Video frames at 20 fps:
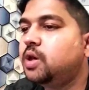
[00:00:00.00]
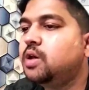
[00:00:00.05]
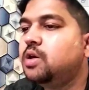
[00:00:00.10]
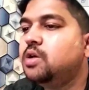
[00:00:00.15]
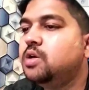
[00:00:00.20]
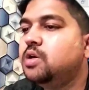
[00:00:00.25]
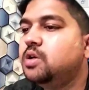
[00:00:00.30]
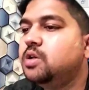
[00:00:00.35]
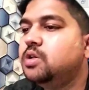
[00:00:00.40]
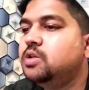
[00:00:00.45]

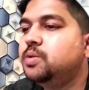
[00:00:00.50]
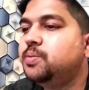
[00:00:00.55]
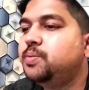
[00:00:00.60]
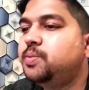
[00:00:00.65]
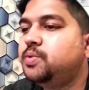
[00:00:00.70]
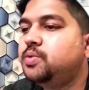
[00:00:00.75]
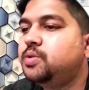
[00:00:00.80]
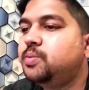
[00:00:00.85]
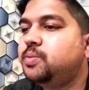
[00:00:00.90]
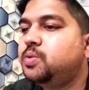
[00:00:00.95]
Okay,
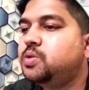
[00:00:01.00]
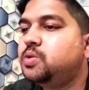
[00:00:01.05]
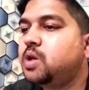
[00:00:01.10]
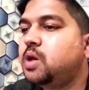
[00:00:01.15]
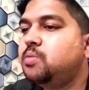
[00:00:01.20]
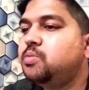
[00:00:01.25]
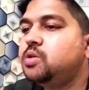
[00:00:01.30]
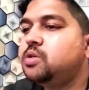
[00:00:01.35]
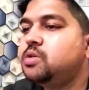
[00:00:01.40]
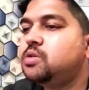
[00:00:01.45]

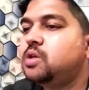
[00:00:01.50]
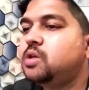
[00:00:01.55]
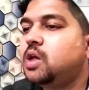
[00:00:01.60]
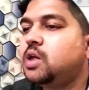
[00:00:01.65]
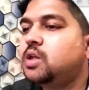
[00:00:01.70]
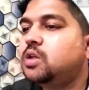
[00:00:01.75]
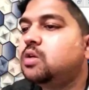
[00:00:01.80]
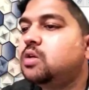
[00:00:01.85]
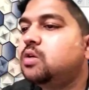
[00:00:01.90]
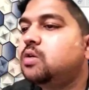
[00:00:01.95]
suppose I am
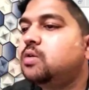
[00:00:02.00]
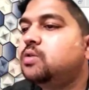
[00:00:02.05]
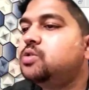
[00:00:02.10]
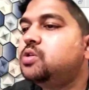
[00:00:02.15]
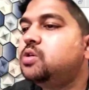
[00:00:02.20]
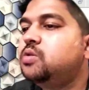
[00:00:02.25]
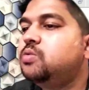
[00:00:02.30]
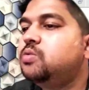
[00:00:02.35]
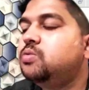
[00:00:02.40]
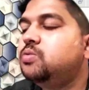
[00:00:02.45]
just
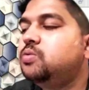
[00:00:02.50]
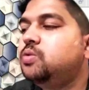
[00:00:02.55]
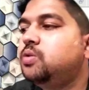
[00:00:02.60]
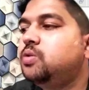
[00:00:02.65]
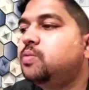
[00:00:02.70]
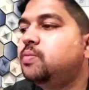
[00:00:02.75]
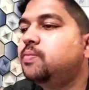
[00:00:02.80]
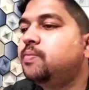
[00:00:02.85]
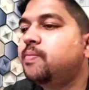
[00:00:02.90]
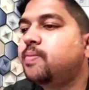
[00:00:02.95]
selecting
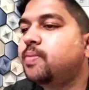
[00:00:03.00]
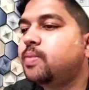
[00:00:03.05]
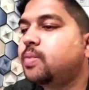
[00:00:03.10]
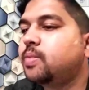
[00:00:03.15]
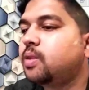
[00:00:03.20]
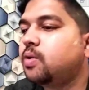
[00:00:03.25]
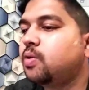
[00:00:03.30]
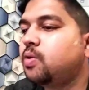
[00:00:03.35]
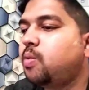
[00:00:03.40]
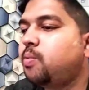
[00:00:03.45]
Cu2O
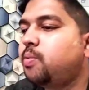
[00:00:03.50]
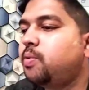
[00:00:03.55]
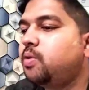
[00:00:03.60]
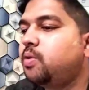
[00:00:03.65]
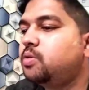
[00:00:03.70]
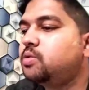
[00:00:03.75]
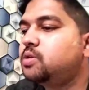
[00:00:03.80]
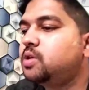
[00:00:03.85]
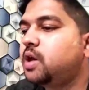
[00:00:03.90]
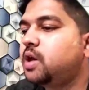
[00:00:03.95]

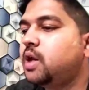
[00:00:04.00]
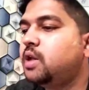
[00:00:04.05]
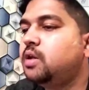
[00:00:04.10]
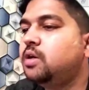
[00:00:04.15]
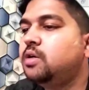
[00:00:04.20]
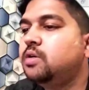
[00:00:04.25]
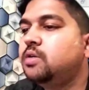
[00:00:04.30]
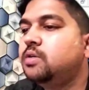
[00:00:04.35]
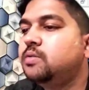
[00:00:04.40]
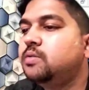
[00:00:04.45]
copper
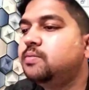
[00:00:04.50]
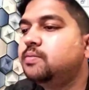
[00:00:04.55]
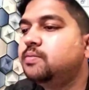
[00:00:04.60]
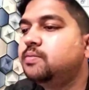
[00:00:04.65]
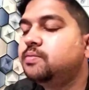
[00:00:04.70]
oxide.